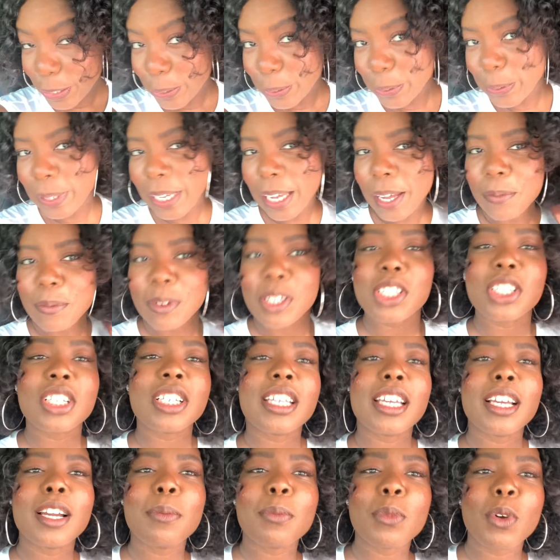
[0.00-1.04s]
can we just
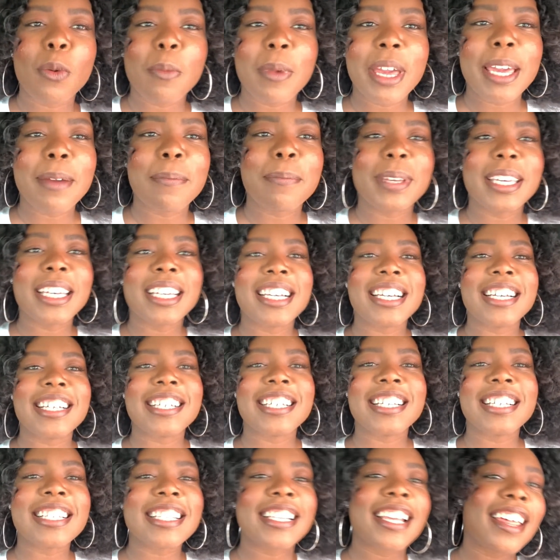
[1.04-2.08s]
take a moment,
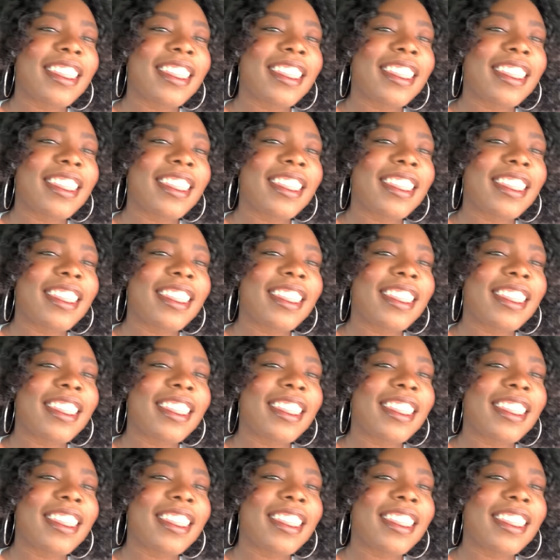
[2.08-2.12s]
because